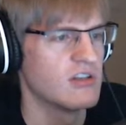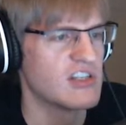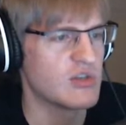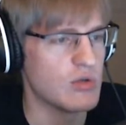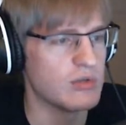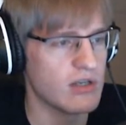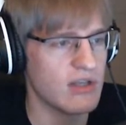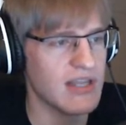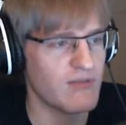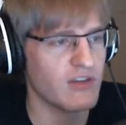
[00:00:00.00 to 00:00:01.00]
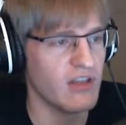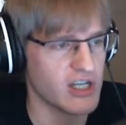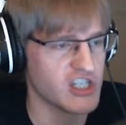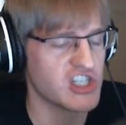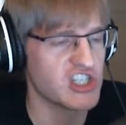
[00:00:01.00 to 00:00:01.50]
So you literally left for
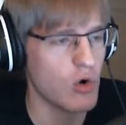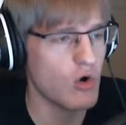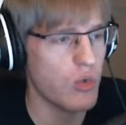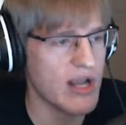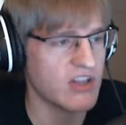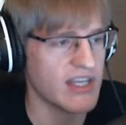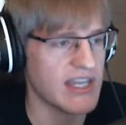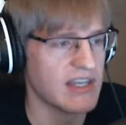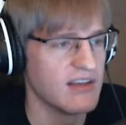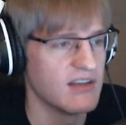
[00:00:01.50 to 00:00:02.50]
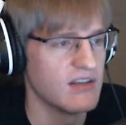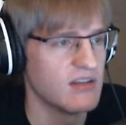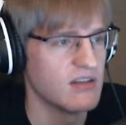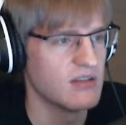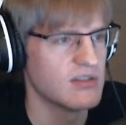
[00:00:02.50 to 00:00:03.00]
lunch so quickly.
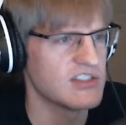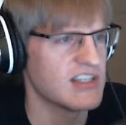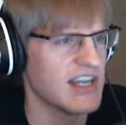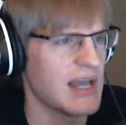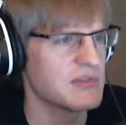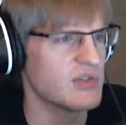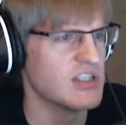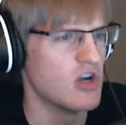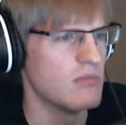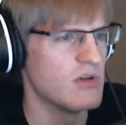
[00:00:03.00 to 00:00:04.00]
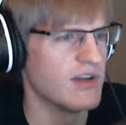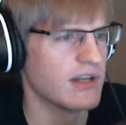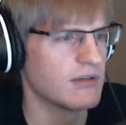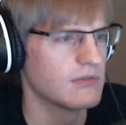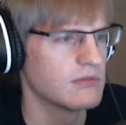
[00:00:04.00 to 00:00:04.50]
Does it say absolutely no
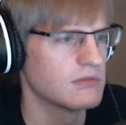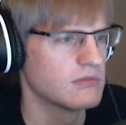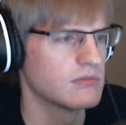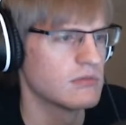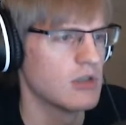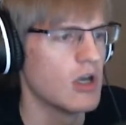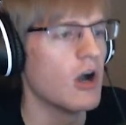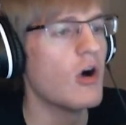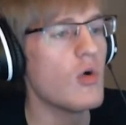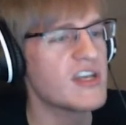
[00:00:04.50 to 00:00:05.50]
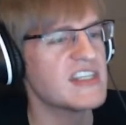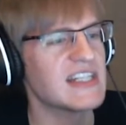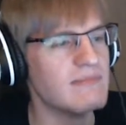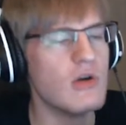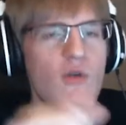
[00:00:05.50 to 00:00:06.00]
moving? Oh, because you
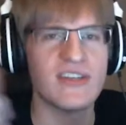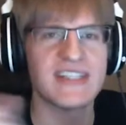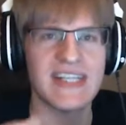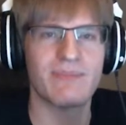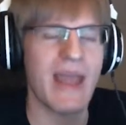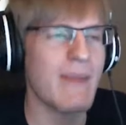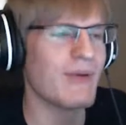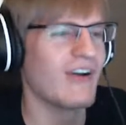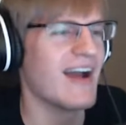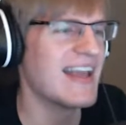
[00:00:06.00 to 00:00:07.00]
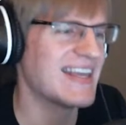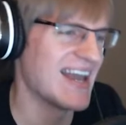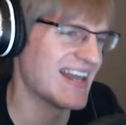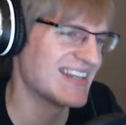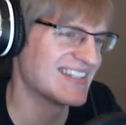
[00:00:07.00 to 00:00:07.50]
had to move it to see the paper. I
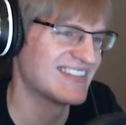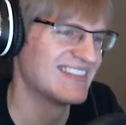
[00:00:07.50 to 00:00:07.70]
get it.